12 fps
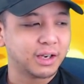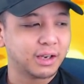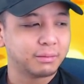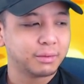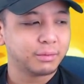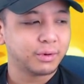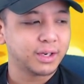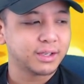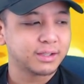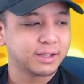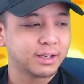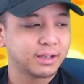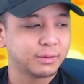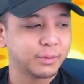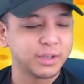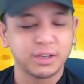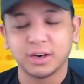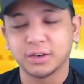remember I said
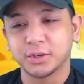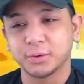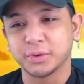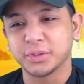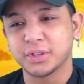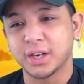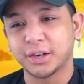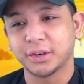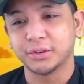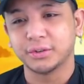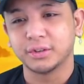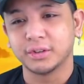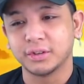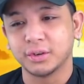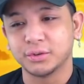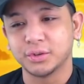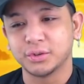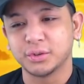when Naruto was talking
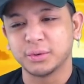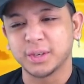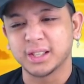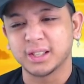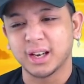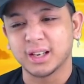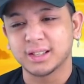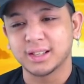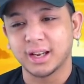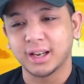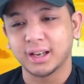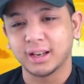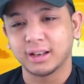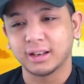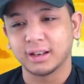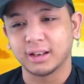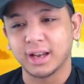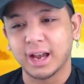nojutsuing Sasuke
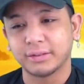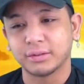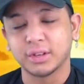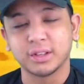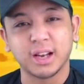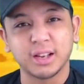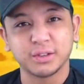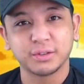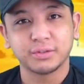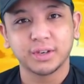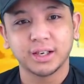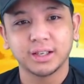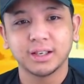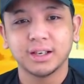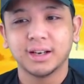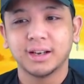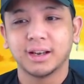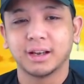after the Danzo fight,
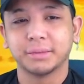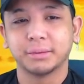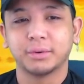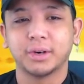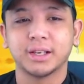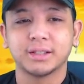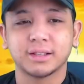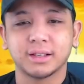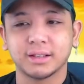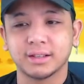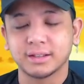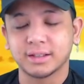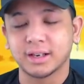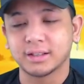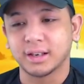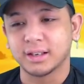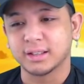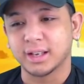I remember I said
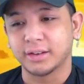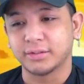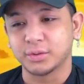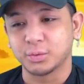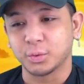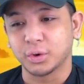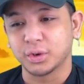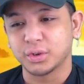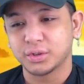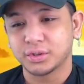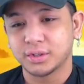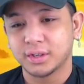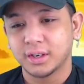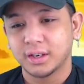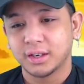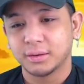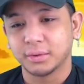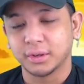Sasuke's life is worse.
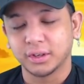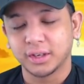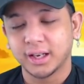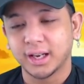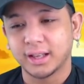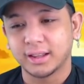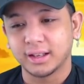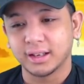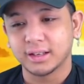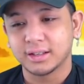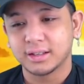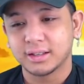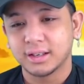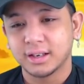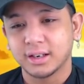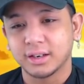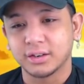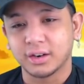But looking at this,
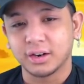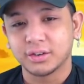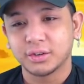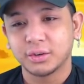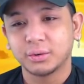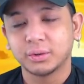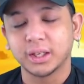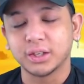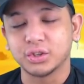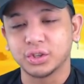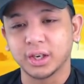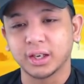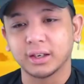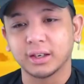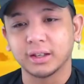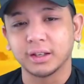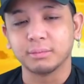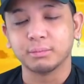Naruto legit,
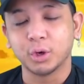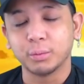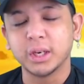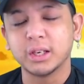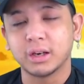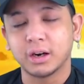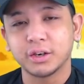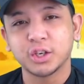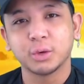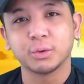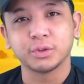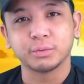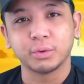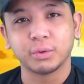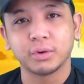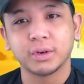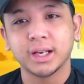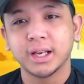the moment Naruto was
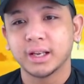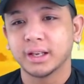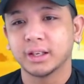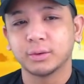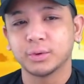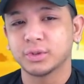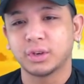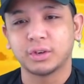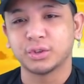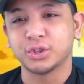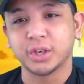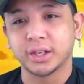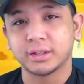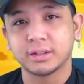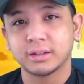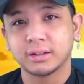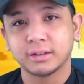born, it was all shit.